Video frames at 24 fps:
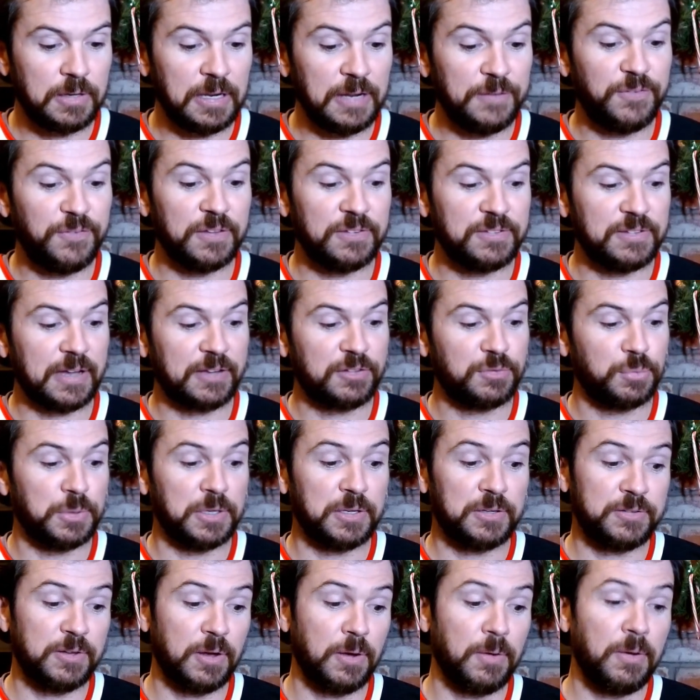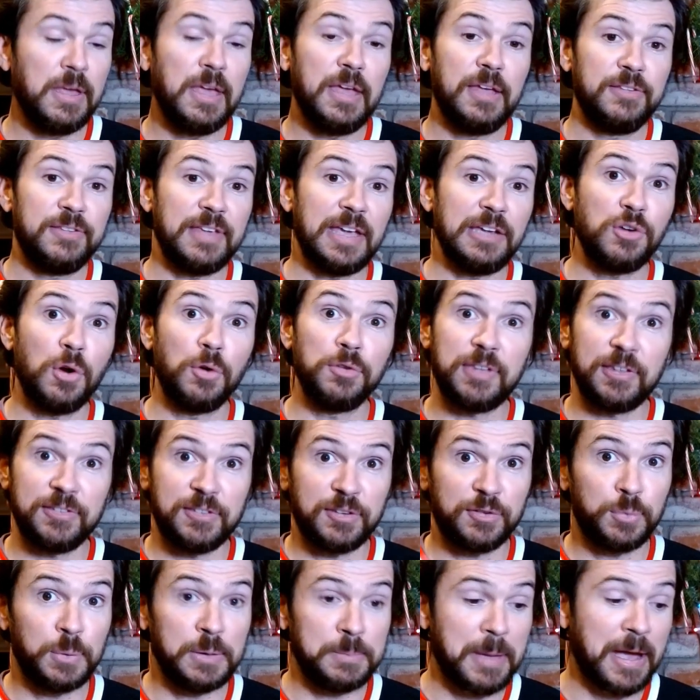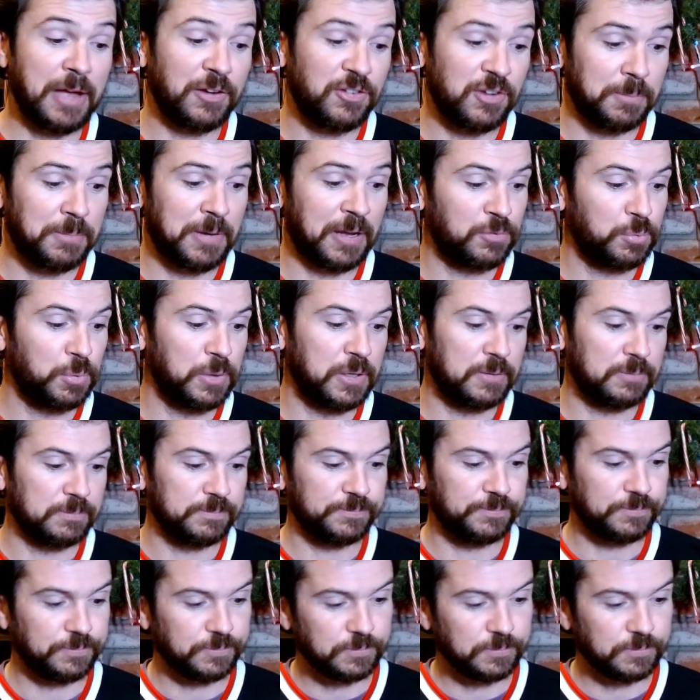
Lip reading: defense next week. So Zay Jones has a sweet matchup next week.